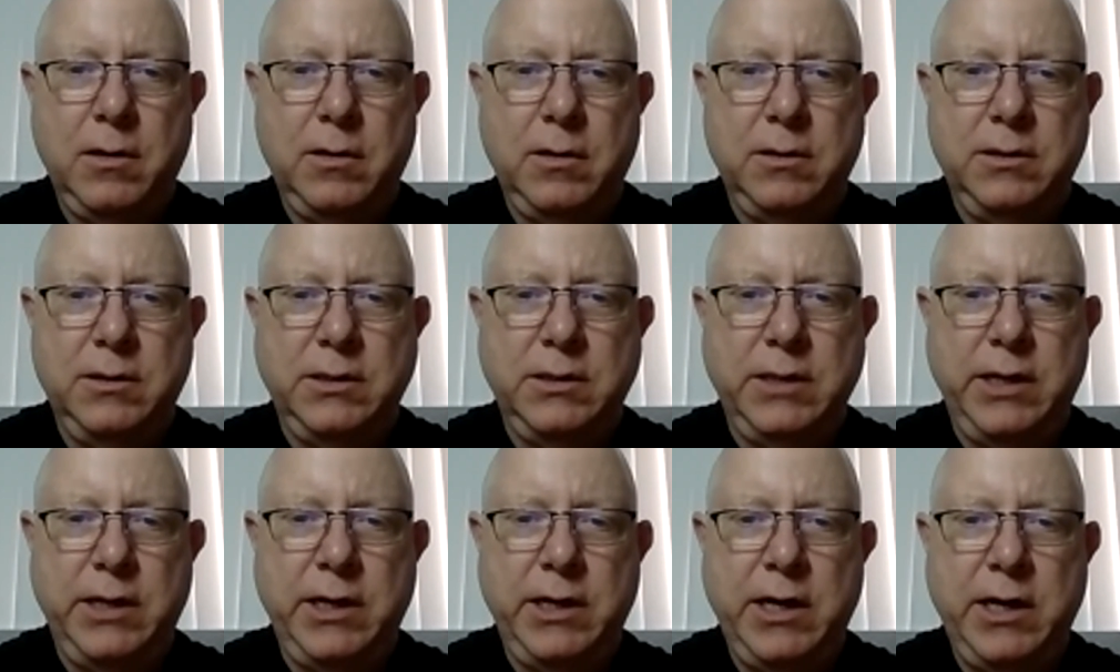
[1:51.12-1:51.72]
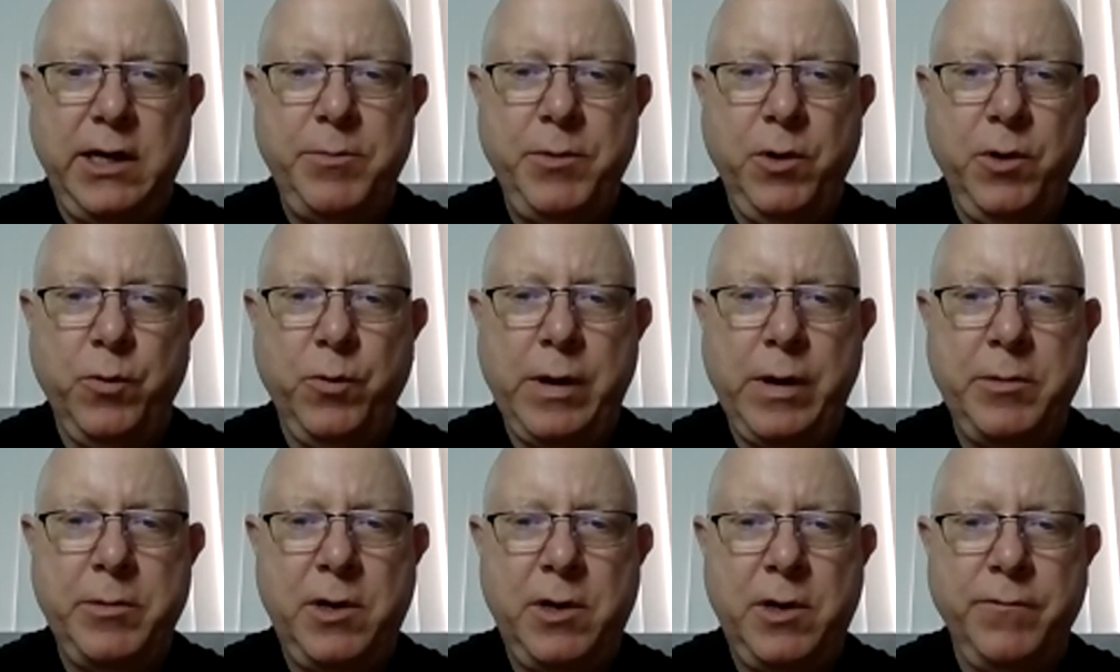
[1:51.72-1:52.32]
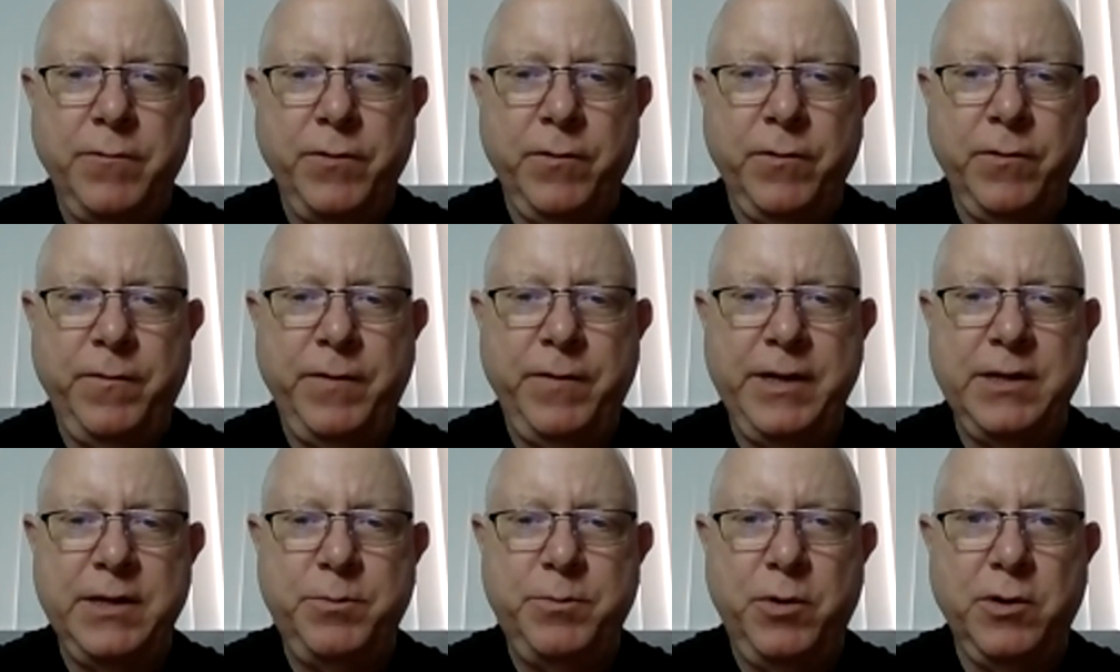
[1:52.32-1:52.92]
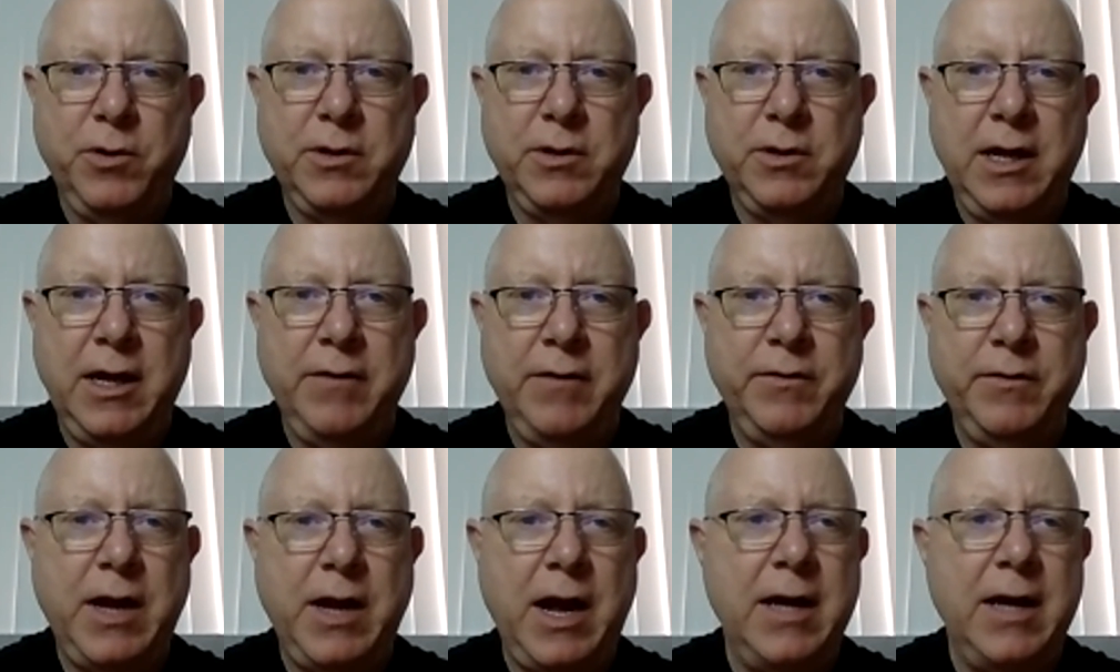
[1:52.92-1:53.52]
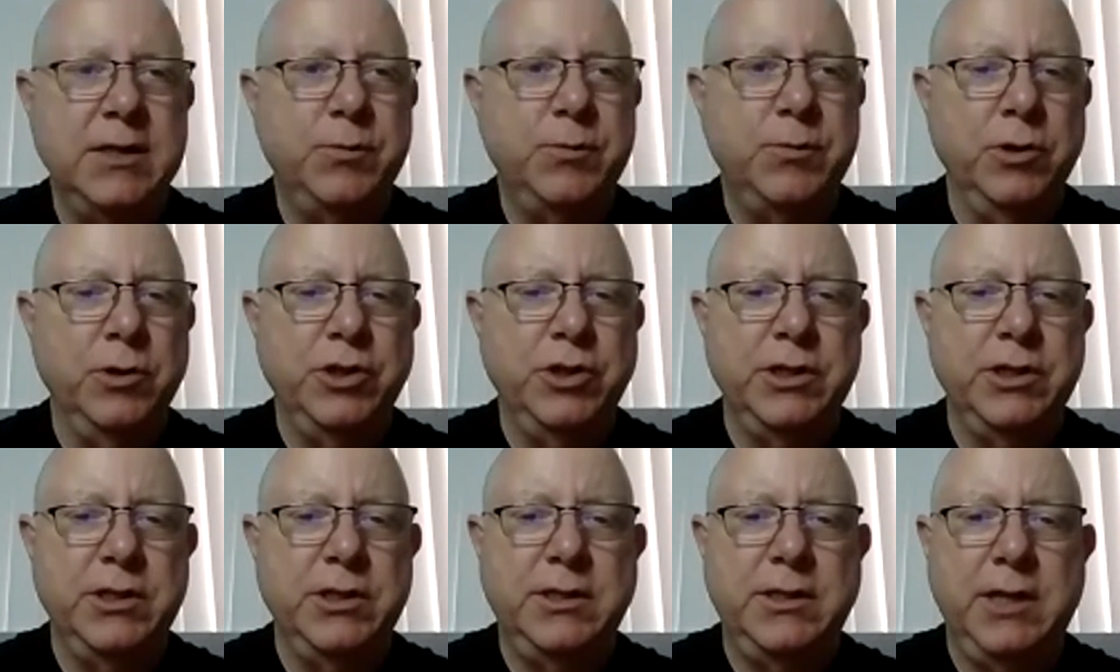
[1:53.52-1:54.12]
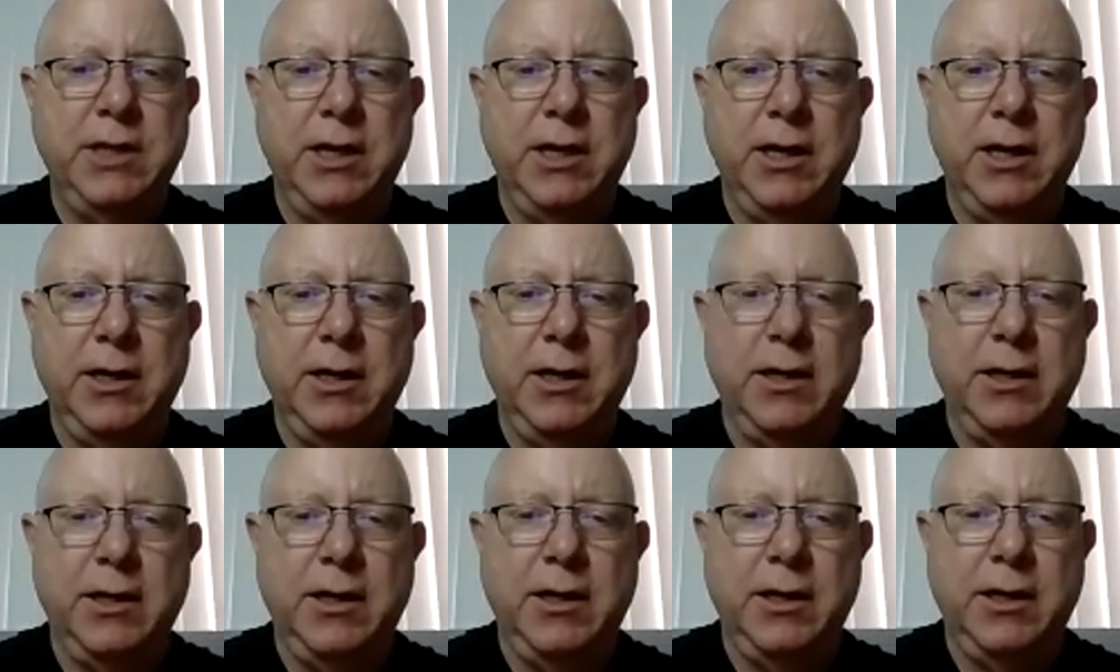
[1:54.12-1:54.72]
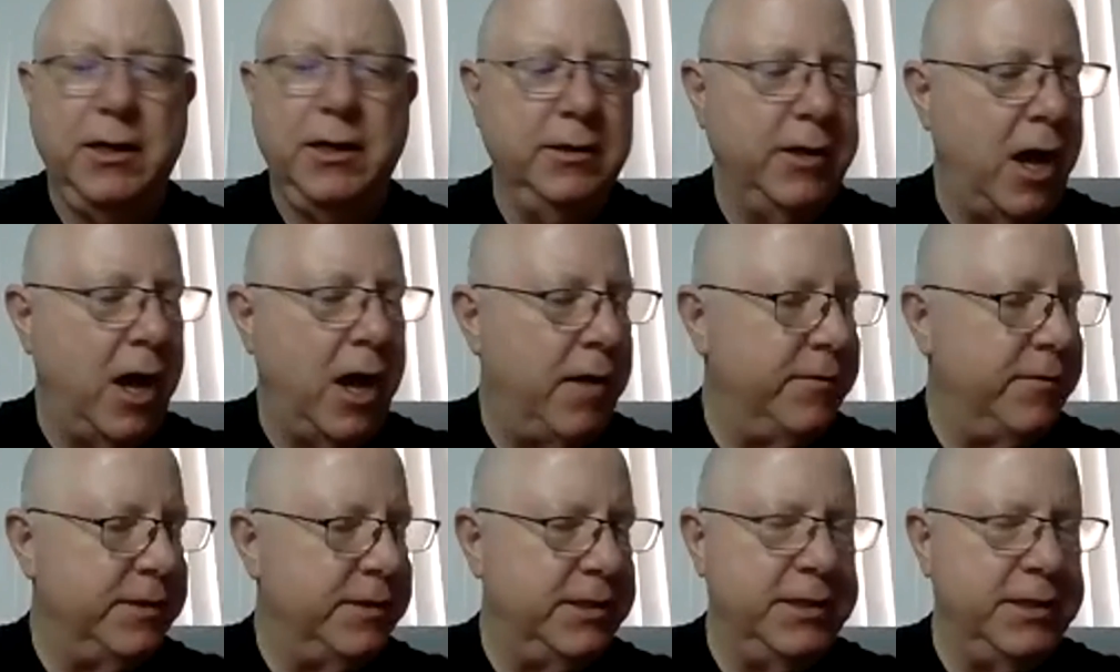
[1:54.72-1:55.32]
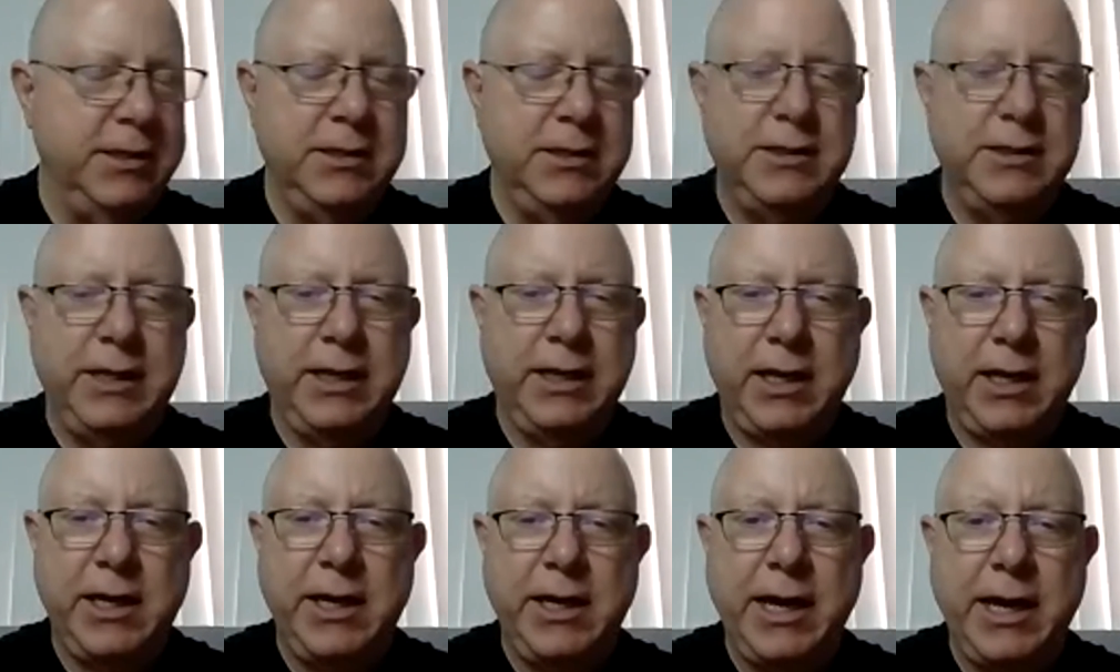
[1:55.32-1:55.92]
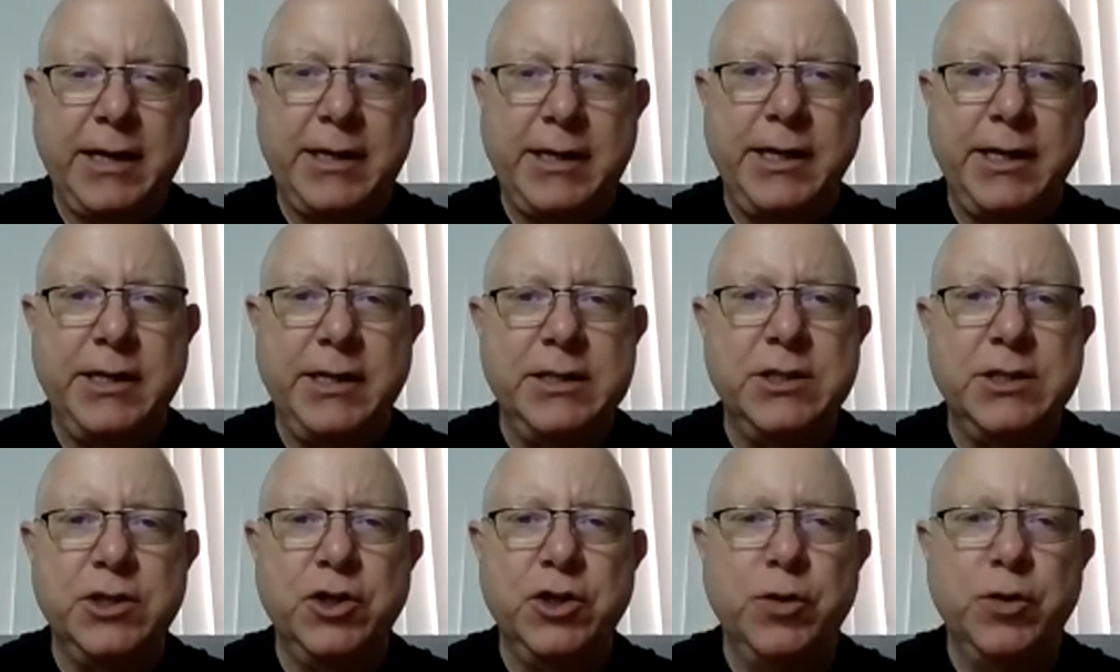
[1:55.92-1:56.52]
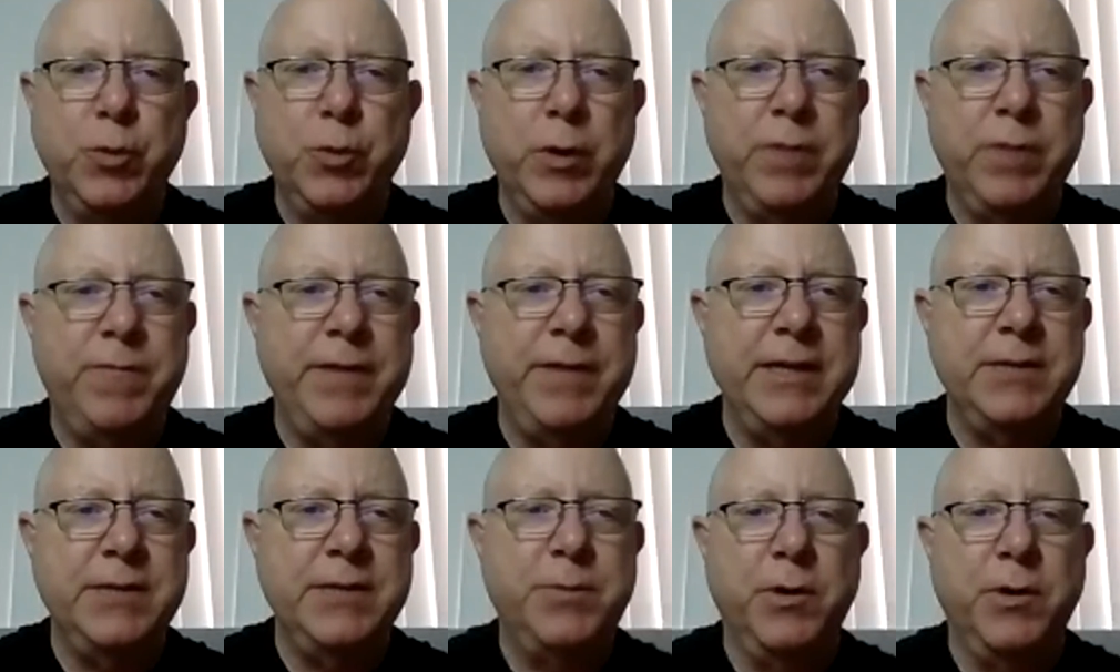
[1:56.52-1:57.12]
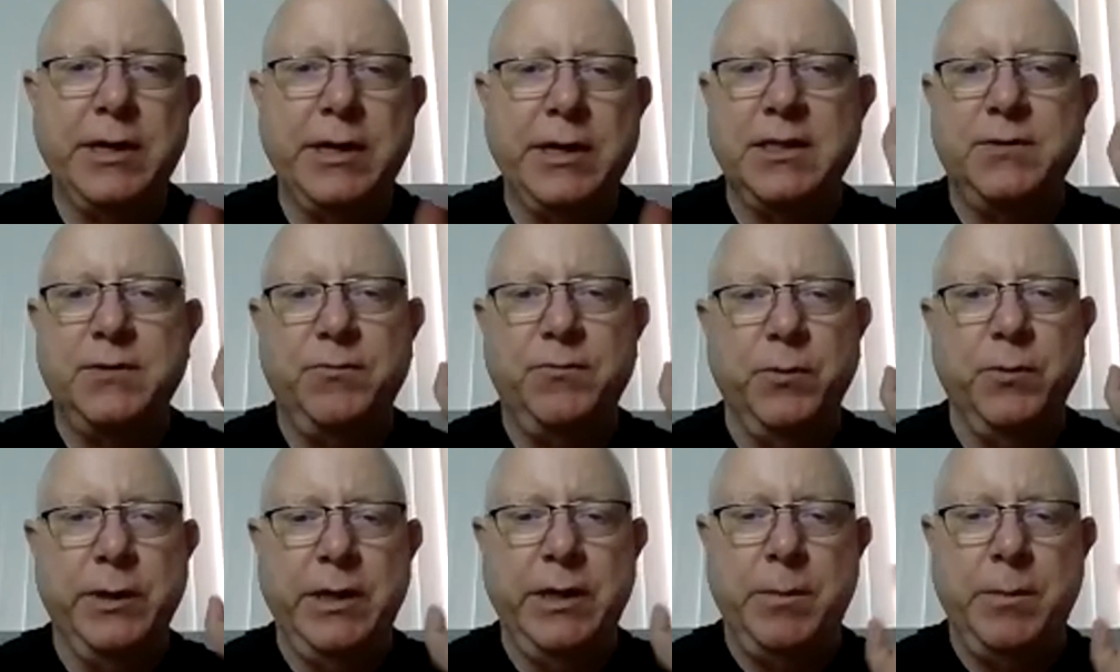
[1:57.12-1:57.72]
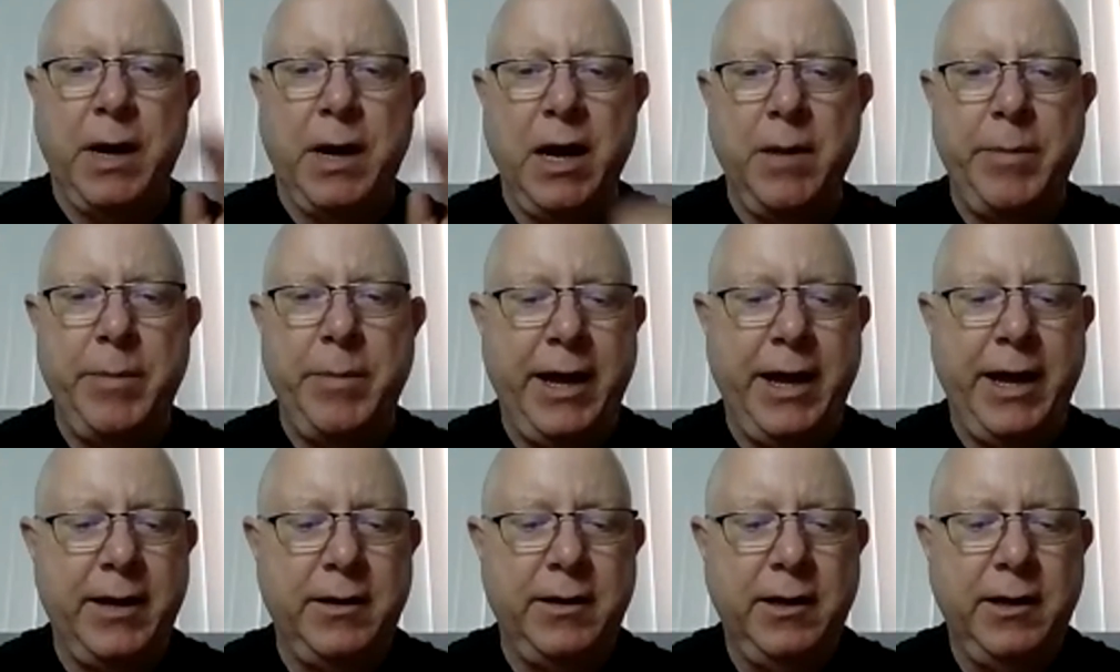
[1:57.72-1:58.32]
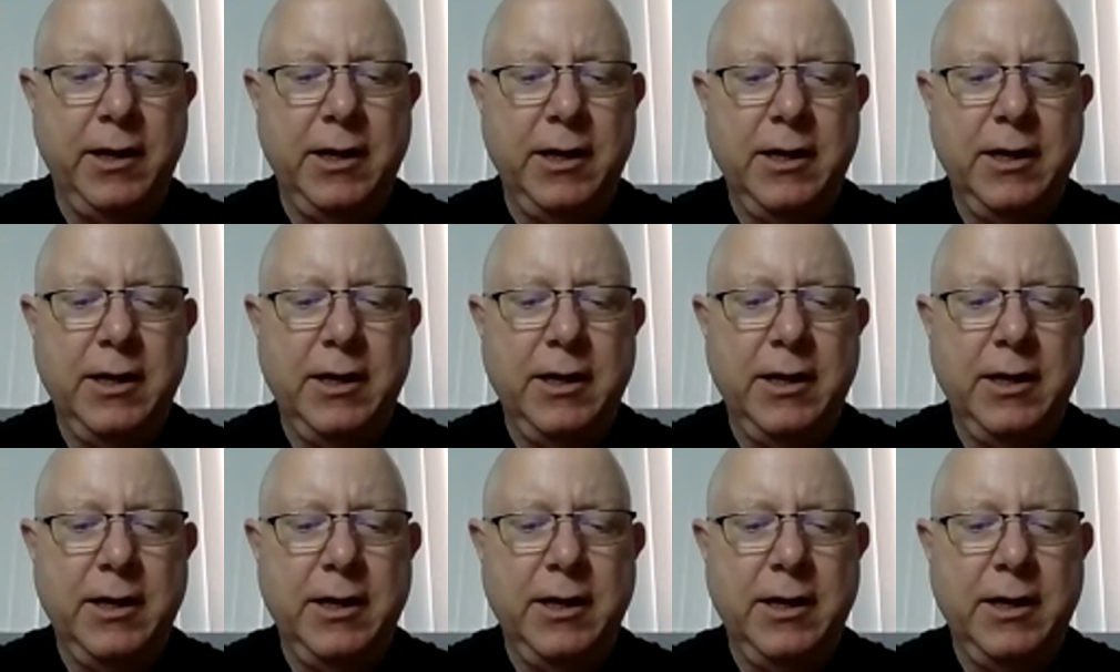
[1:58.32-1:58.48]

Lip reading: Setting up your webinar for Facebook Live. Guys, we're just novices at connecting Zoom with Facebook. It's really my bad.